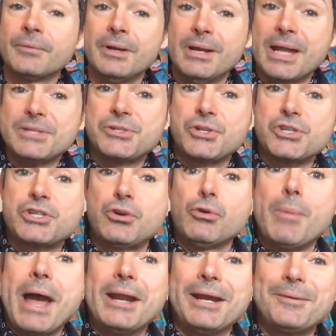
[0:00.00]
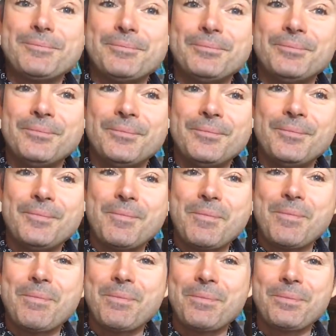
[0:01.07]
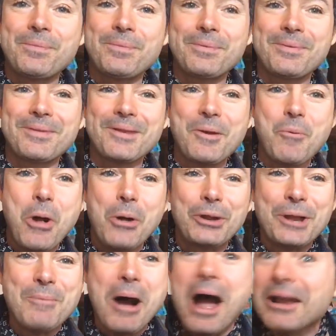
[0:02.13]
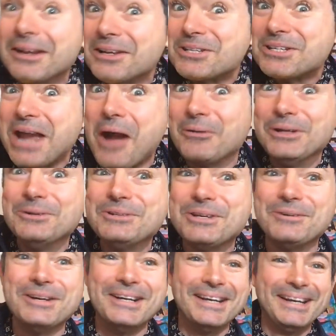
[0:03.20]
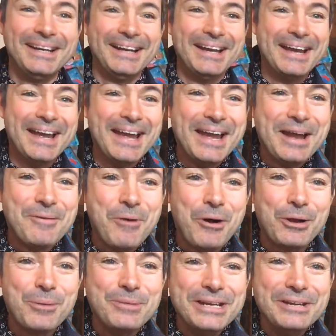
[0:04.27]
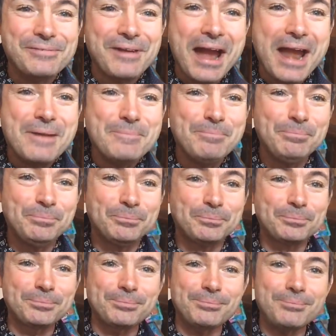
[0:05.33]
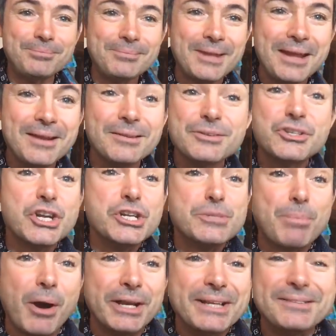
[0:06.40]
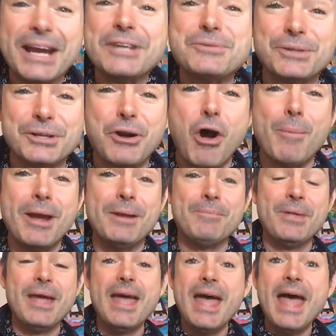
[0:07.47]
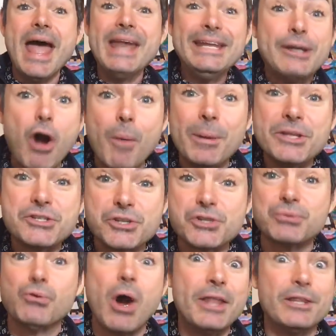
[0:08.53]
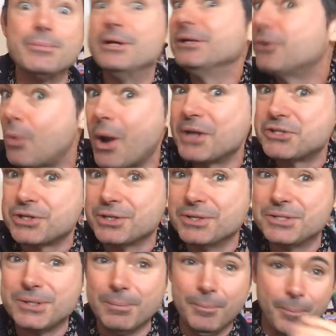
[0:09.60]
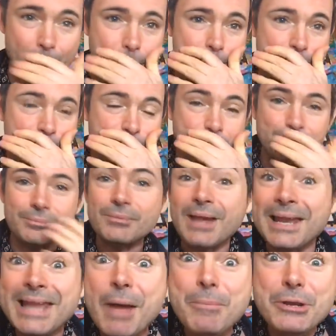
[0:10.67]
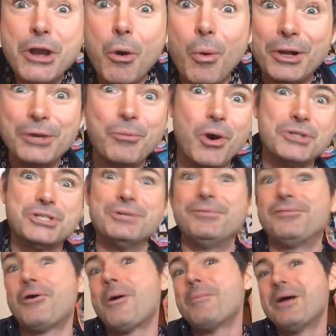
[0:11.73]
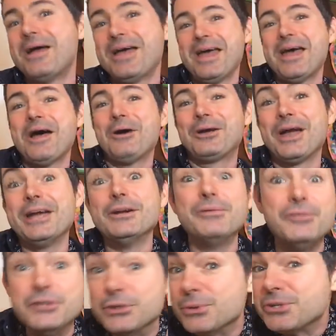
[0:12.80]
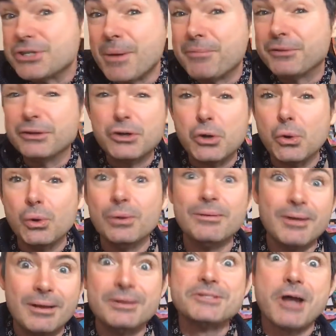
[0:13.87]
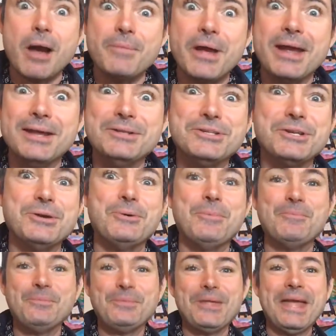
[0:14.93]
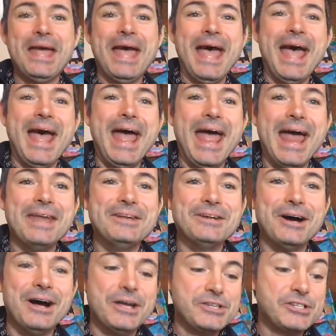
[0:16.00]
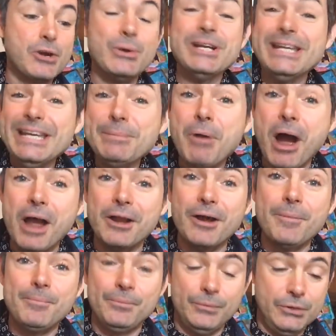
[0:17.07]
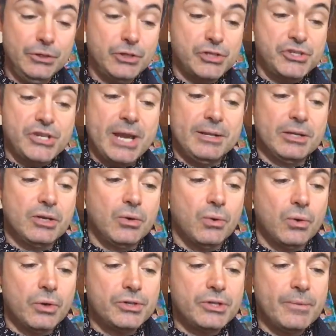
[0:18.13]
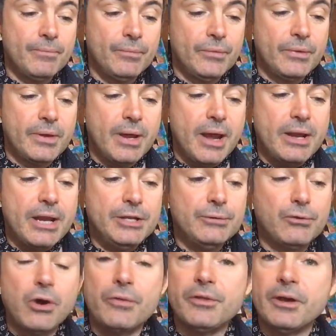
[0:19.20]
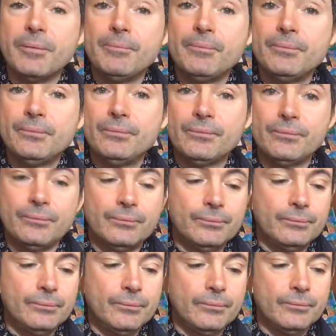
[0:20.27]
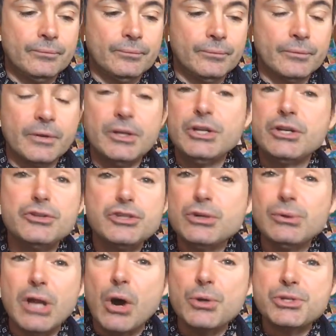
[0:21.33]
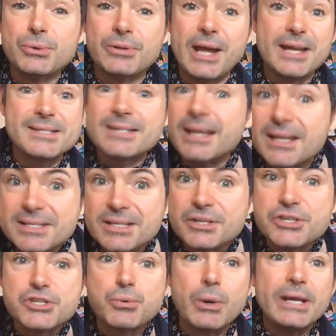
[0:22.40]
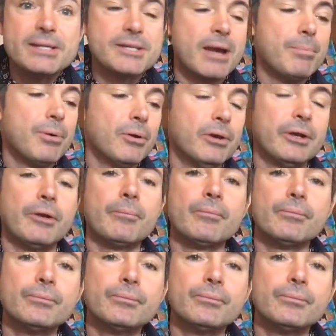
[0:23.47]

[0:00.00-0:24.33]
And that's just chromatic. Welcome, Eilish. How are you doing? Welcome, Ivan. Cheers, buddy. Thanks for the comment. Any comments, just write them in. Questions, let me know where you're watching from. Okay, and if you're doing something cool, type that in too. And so in E minor, you just take the chord, and then you've got the... And you can do loads with that. Say it's in a swing tempo, like a...